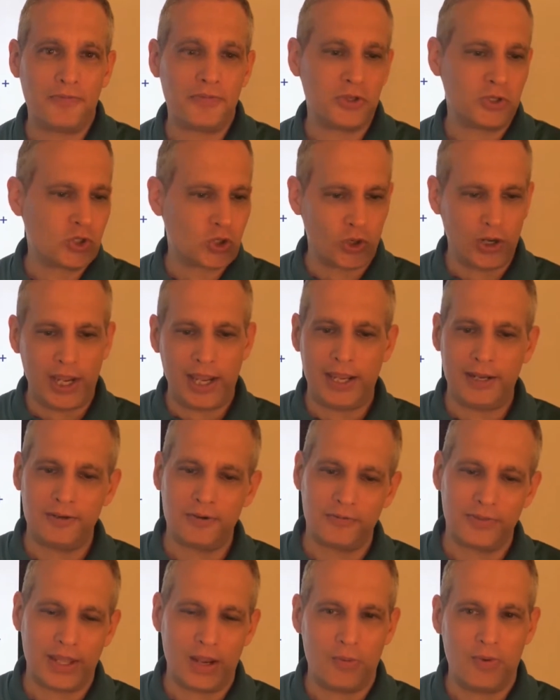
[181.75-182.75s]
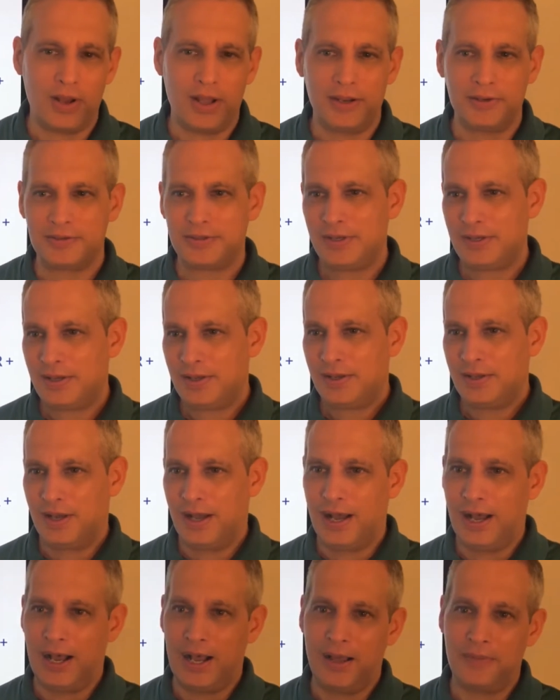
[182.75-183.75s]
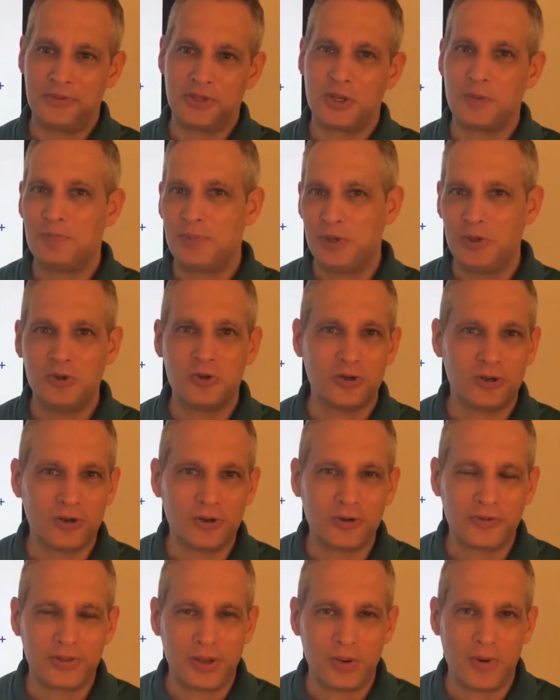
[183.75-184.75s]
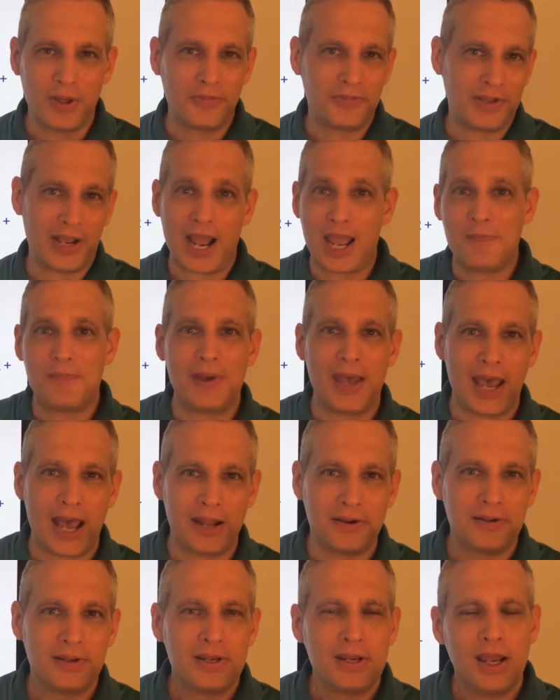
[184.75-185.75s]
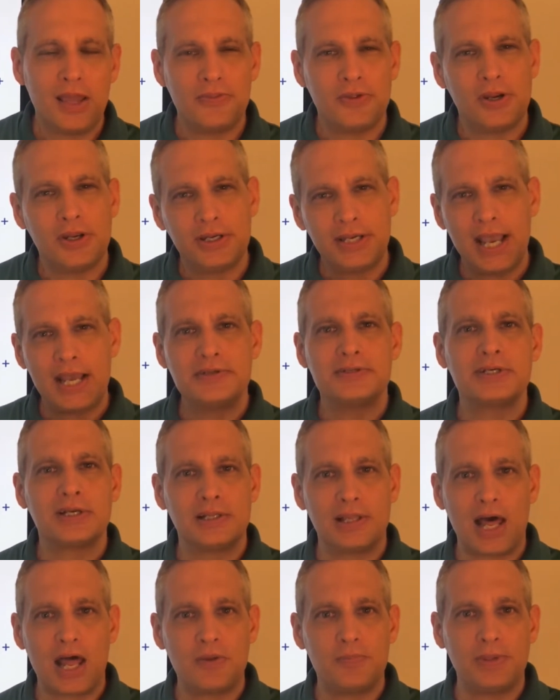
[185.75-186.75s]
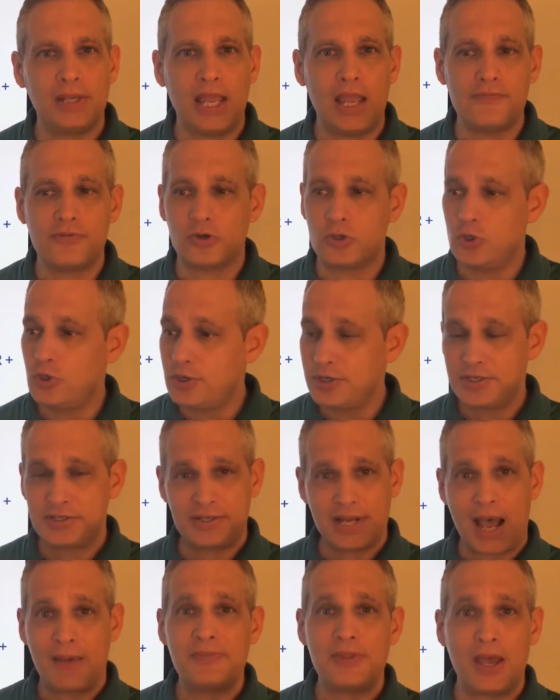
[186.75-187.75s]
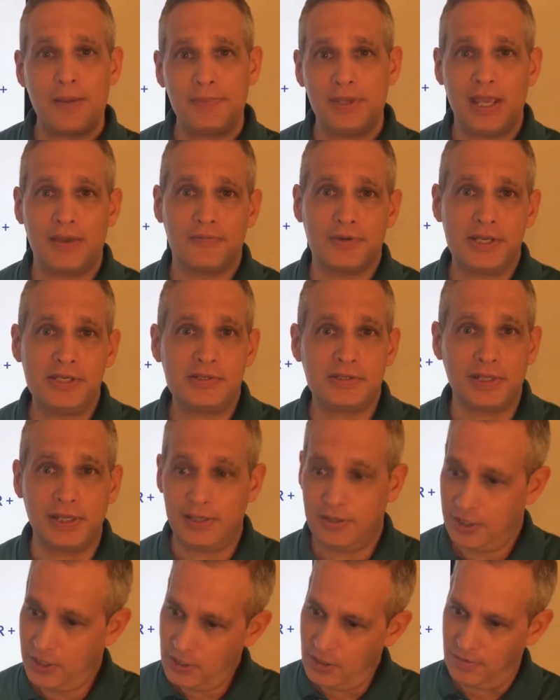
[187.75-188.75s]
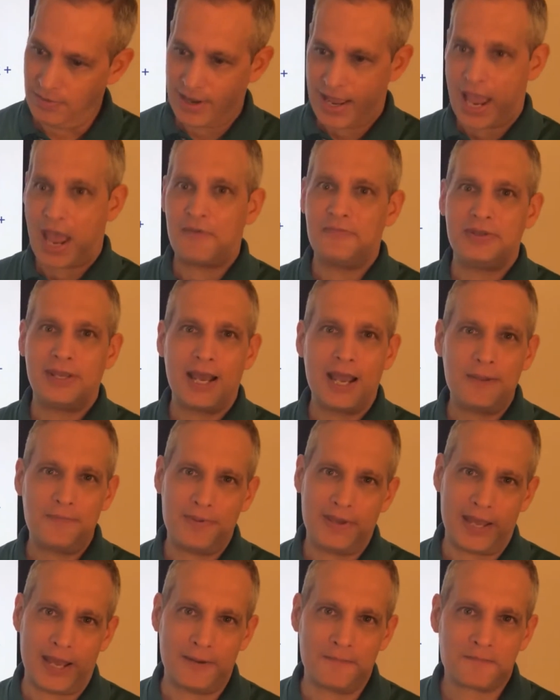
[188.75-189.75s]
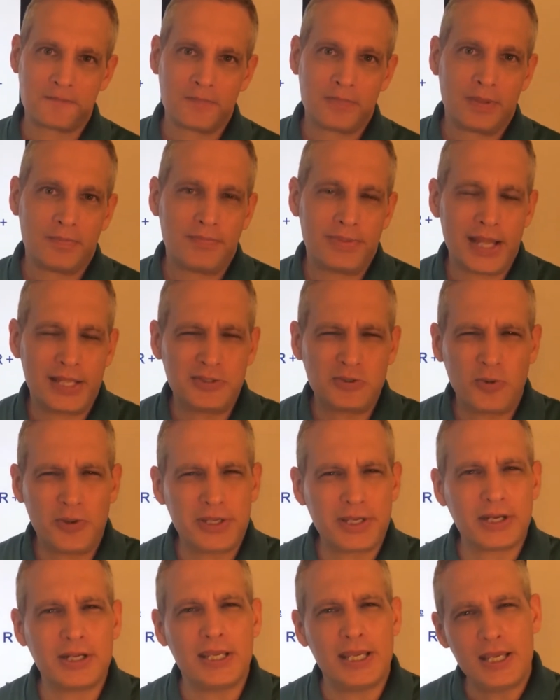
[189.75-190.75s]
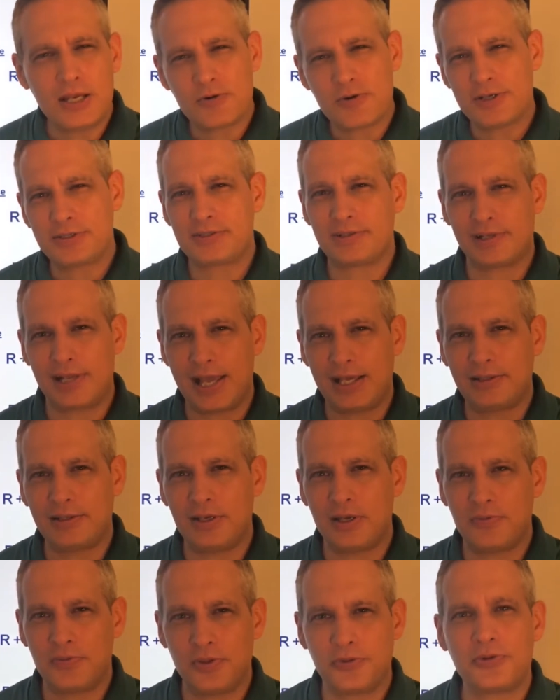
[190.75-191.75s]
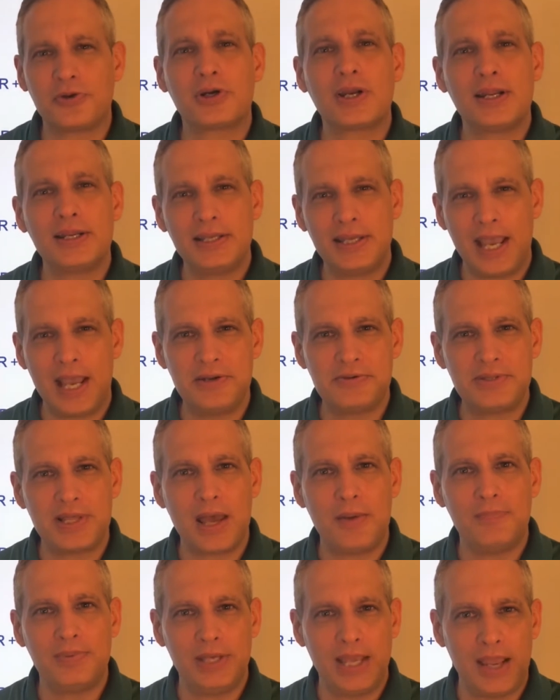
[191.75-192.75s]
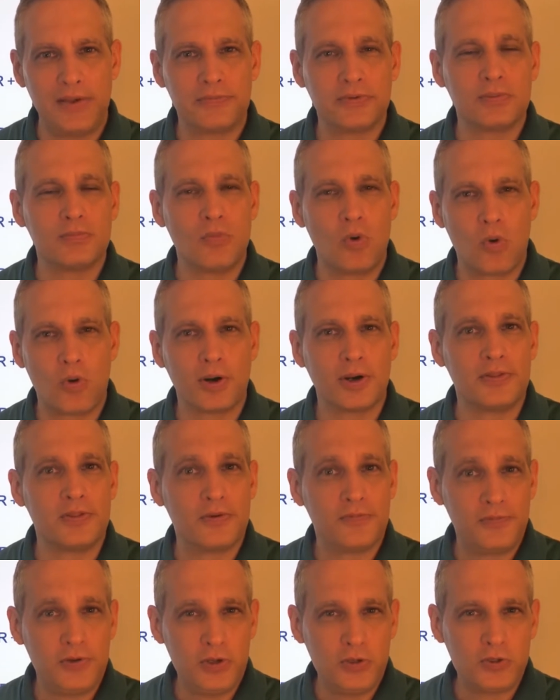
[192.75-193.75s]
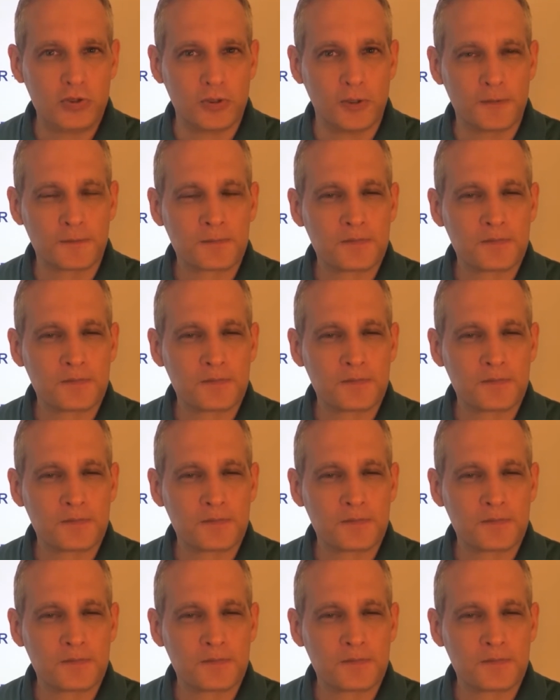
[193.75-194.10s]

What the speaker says: the train, or they want the computer, or they want the iPad, and they're engaging in a lot of behavior, you could stop that behavior easily. Here, have the iPad. That's only going to increase the likelihood that they're going to engage in that behavior more in the future.